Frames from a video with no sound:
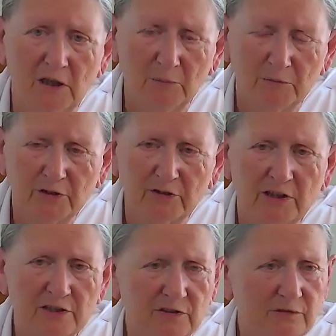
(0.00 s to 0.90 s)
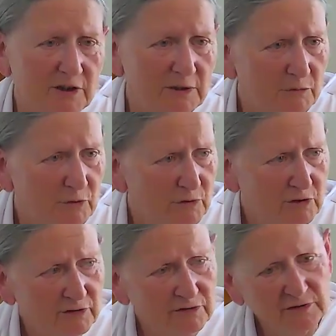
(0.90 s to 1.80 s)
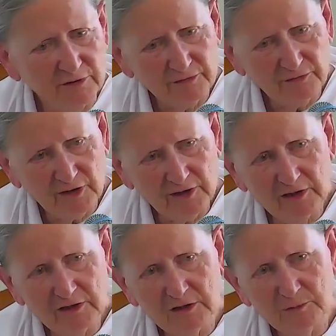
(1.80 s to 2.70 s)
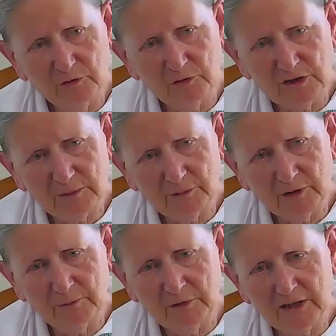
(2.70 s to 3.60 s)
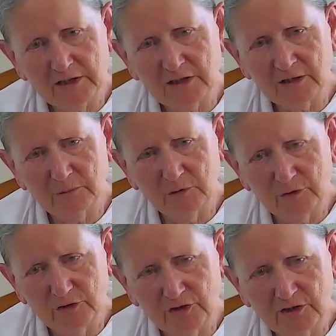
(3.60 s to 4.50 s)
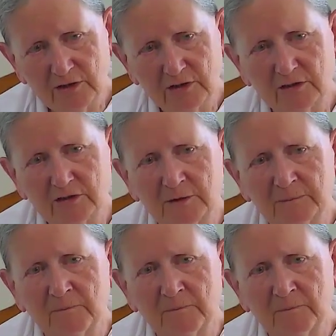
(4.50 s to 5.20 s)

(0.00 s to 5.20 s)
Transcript: progressively more refined, more diplomatic, more skilled